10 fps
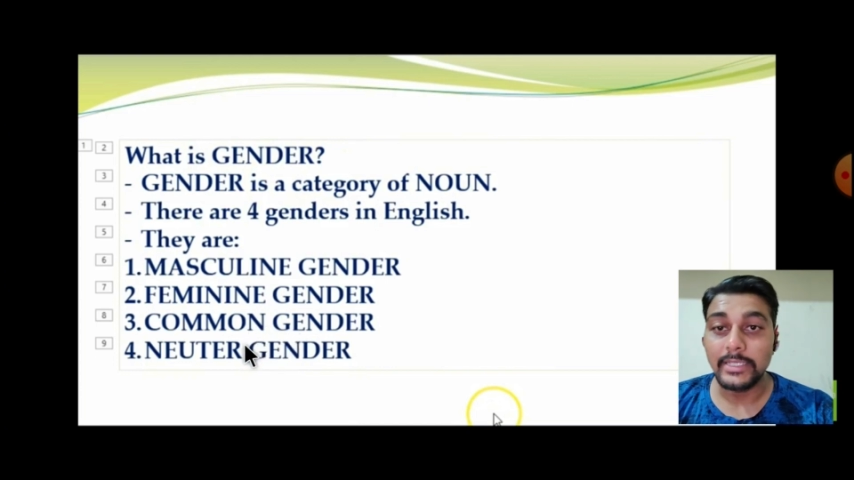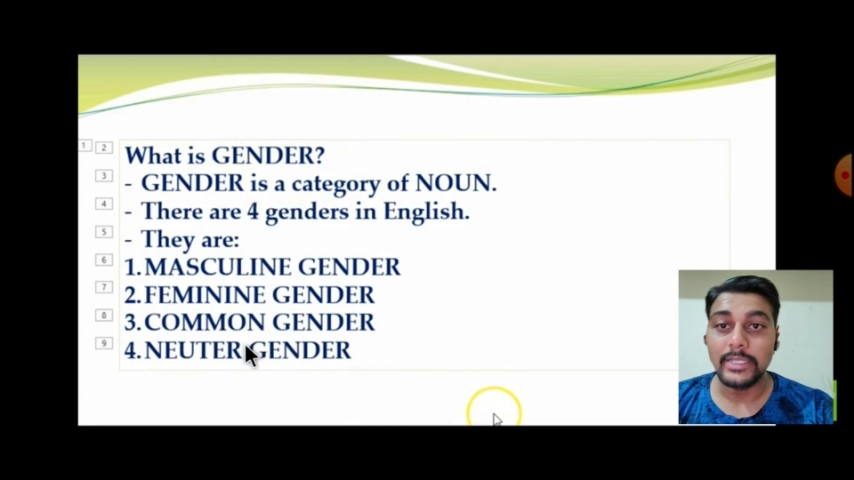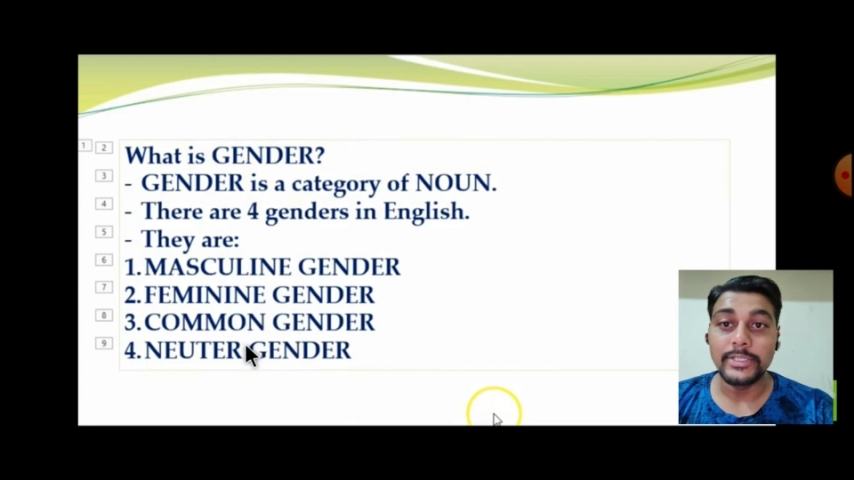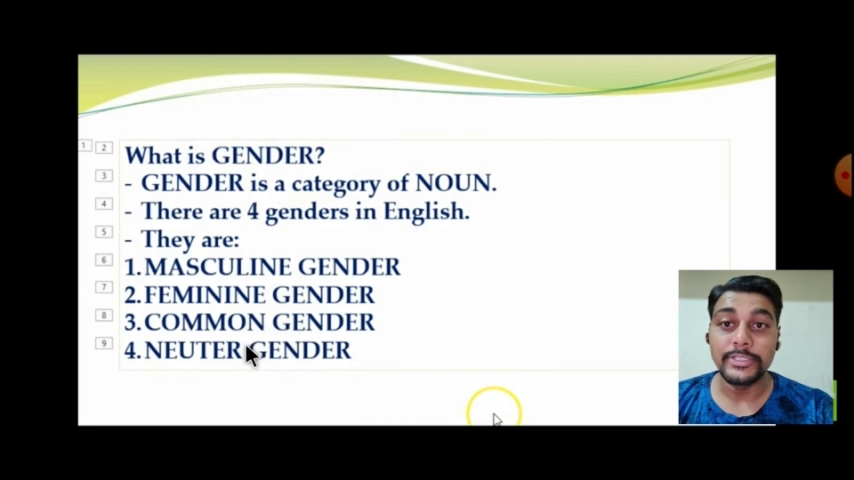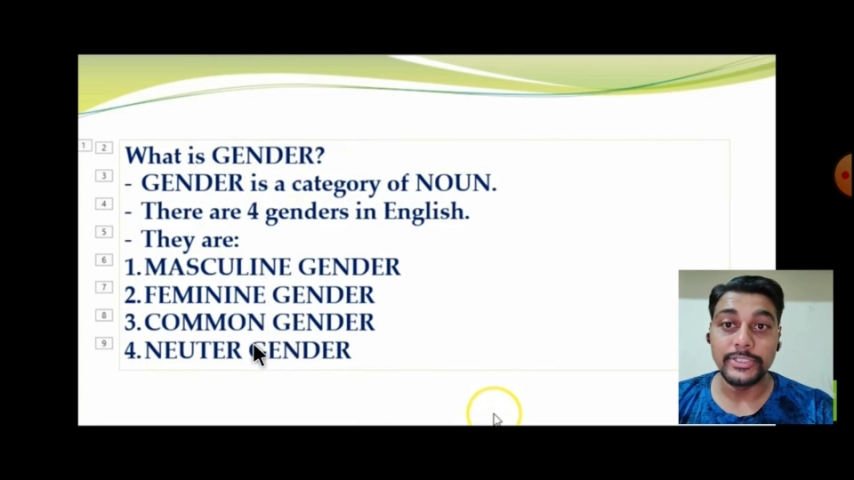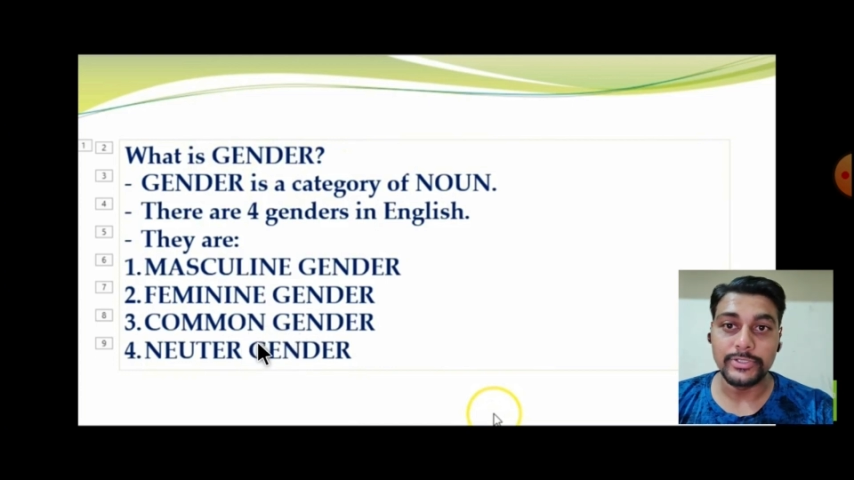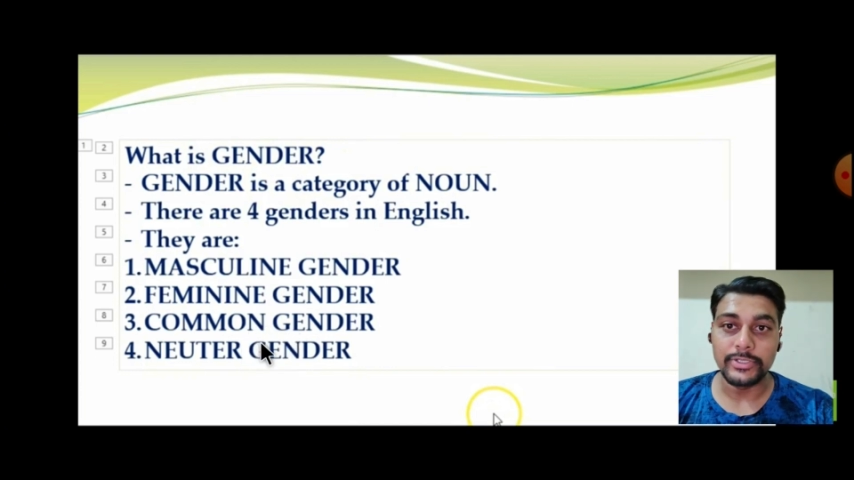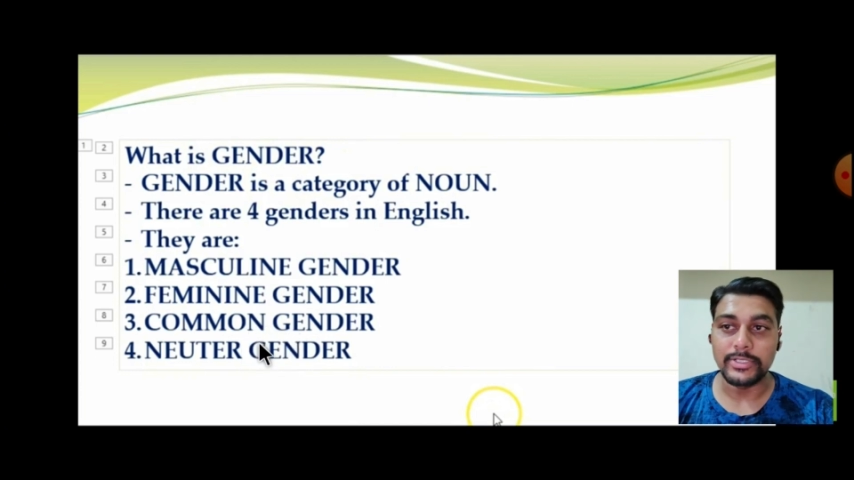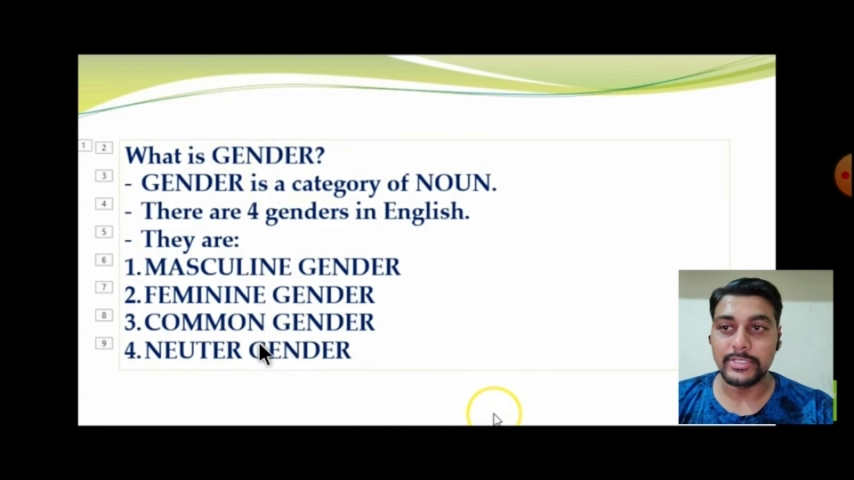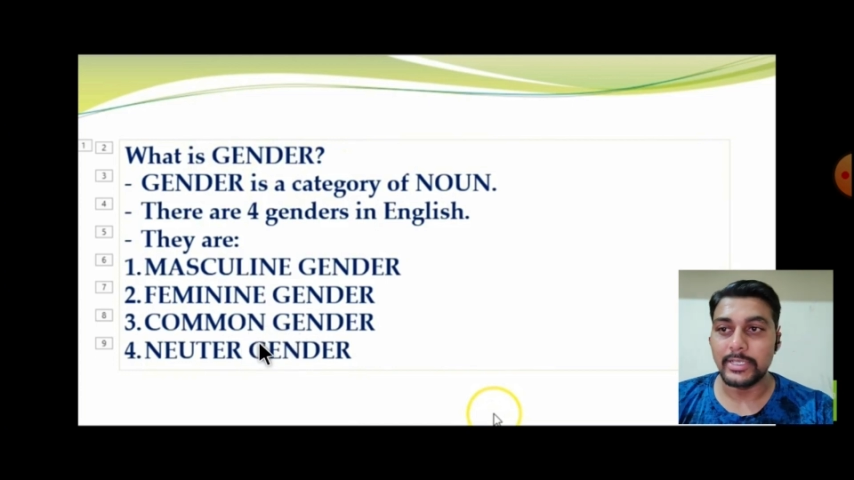neuter
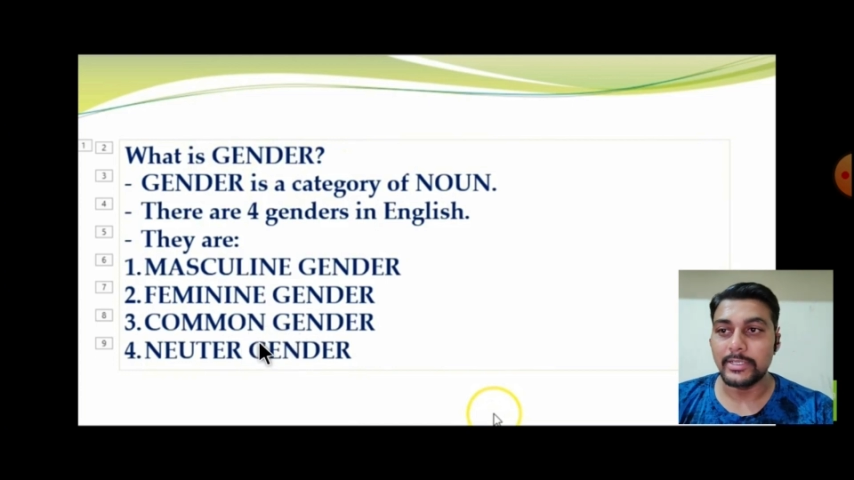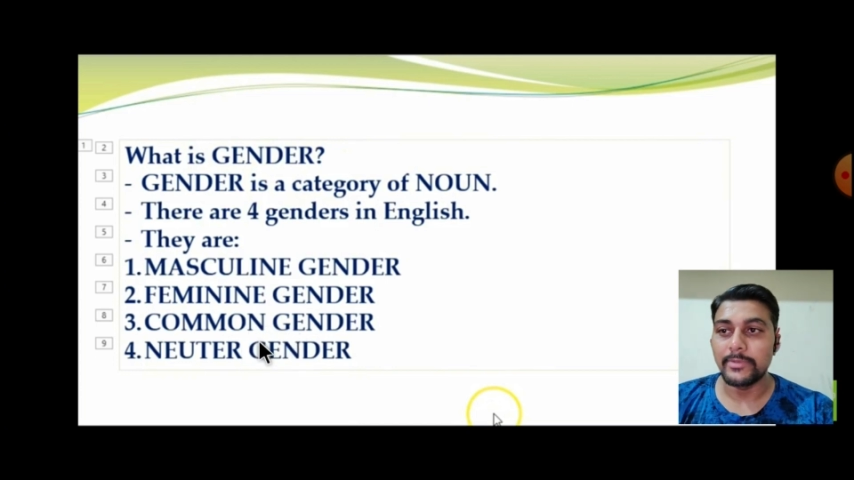gender